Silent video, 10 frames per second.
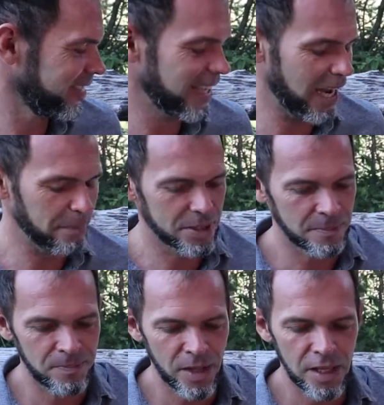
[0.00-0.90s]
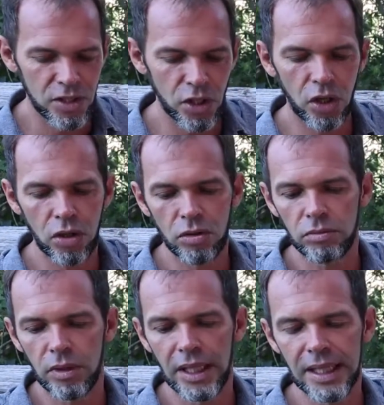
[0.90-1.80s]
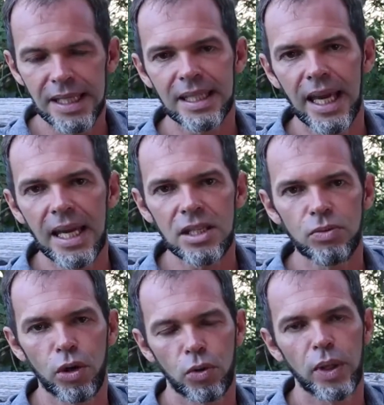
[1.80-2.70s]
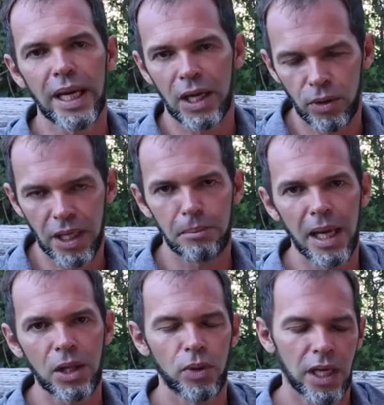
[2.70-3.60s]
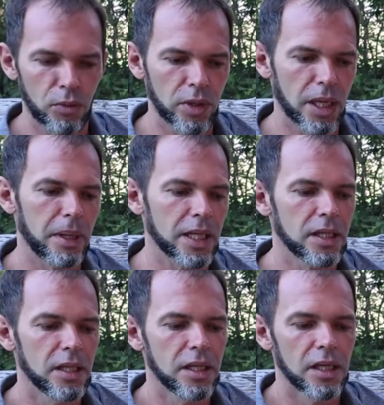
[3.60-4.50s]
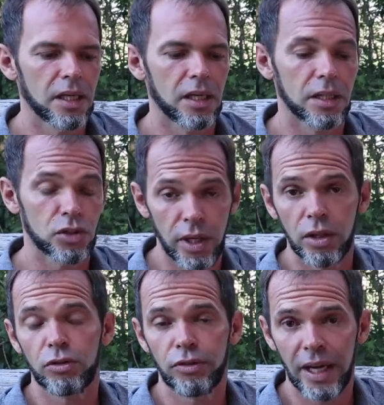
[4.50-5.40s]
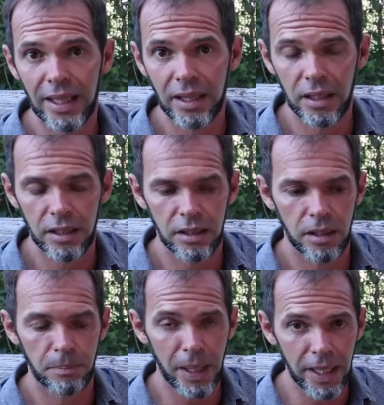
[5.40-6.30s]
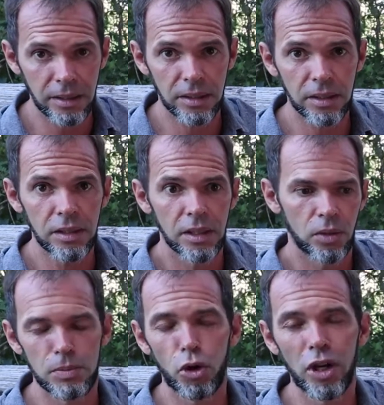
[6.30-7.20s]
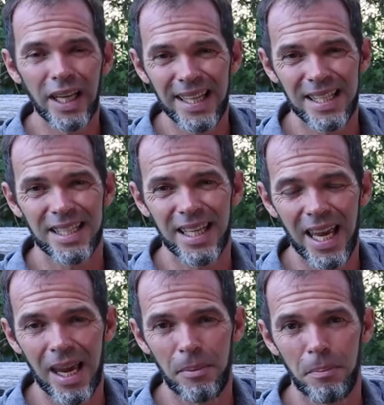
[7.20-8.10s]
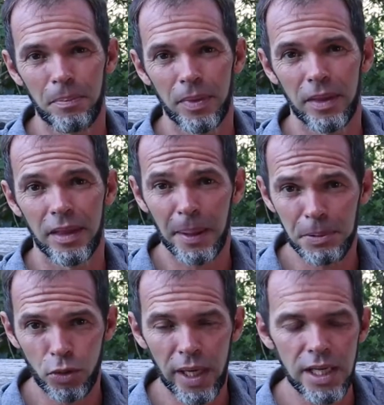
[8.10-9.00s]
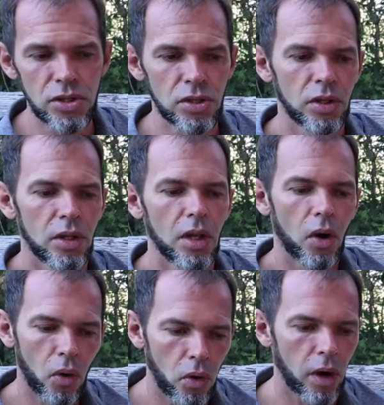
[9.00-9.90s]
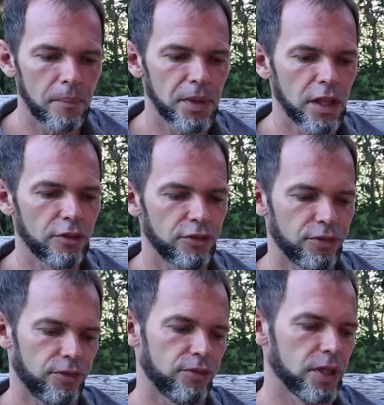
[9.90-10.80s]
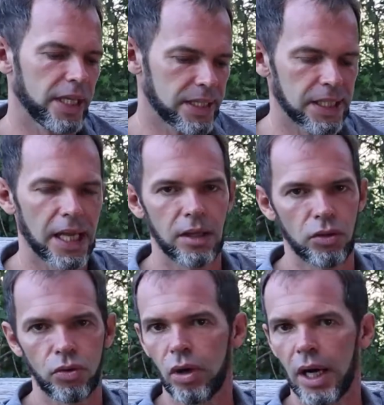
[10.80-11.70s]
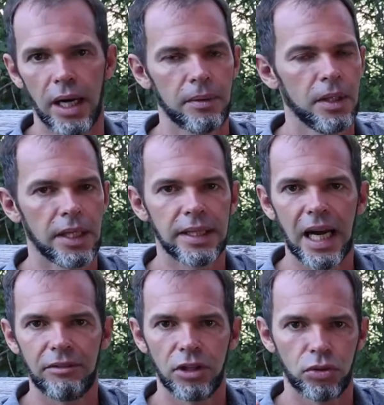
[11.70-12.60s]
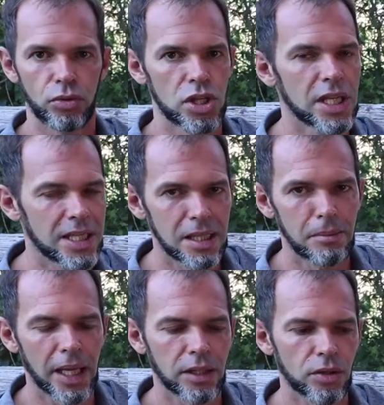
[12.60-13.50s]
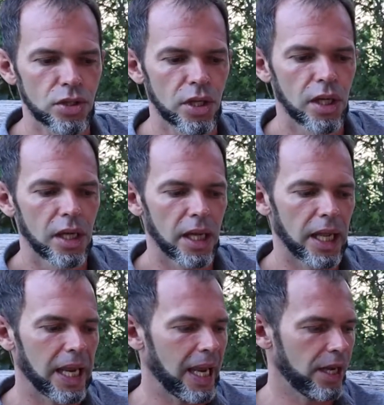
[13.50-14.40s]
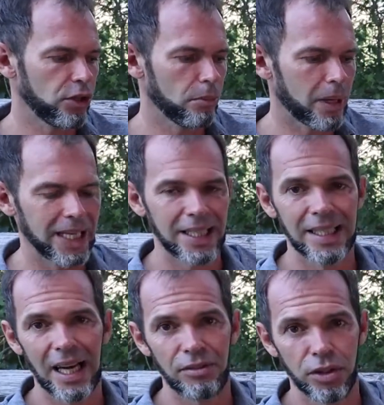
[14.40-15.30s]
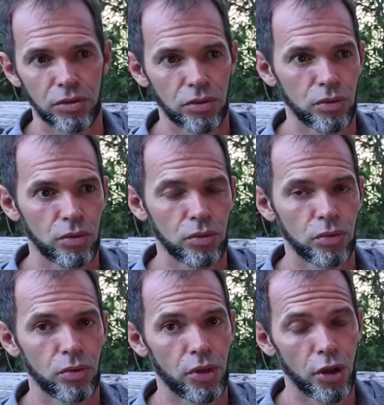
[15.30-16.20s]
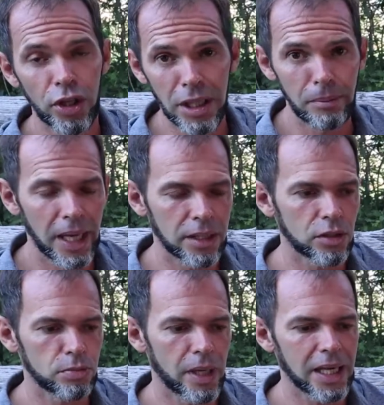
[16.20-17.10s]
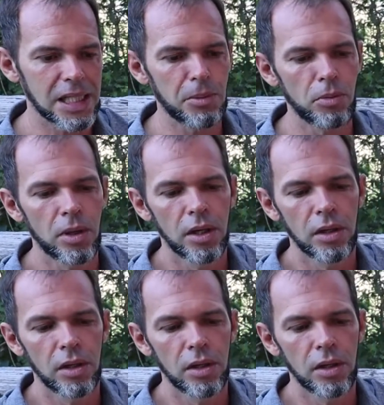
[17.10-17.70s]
dives. So in this case, what we can recommend try to find a partner more or less same depth range, or if let's say you are diving to 60 meters and your body diving to 30 meters maximum